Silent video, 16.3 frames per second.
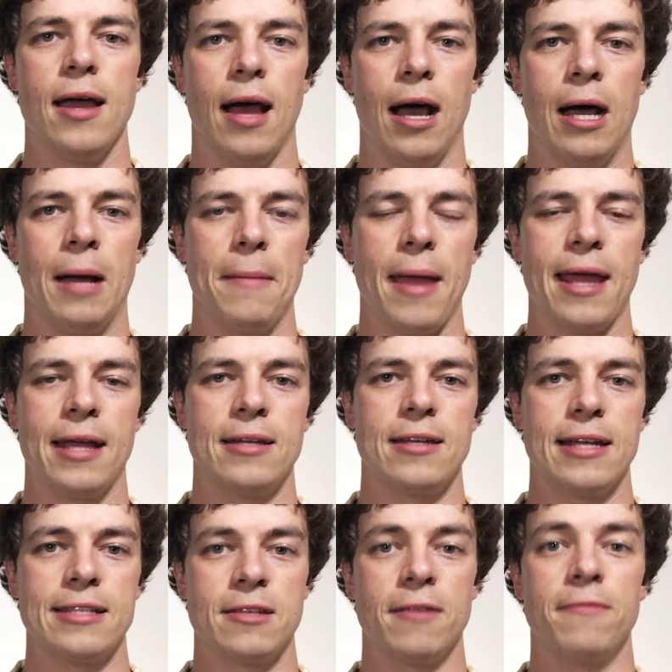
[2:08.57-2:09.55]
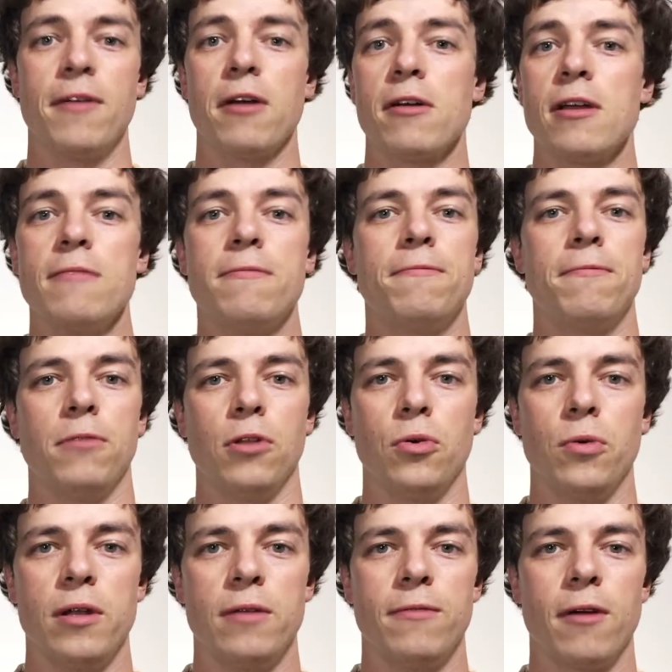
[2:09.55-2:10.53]
And it's a very
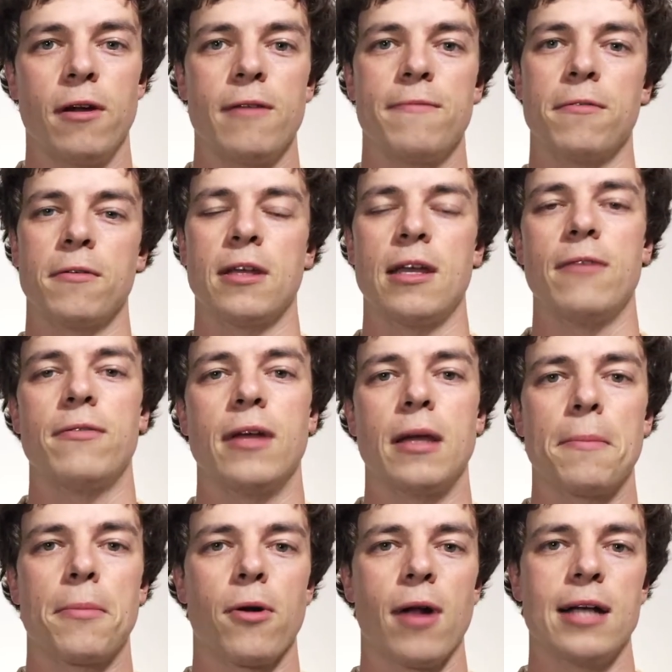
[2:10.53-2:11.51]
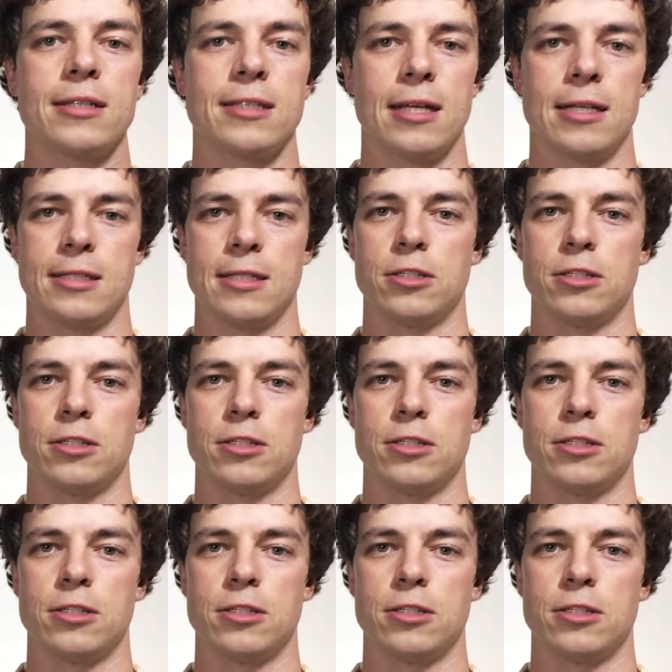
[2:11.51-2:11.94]
fluid, very forgiving process.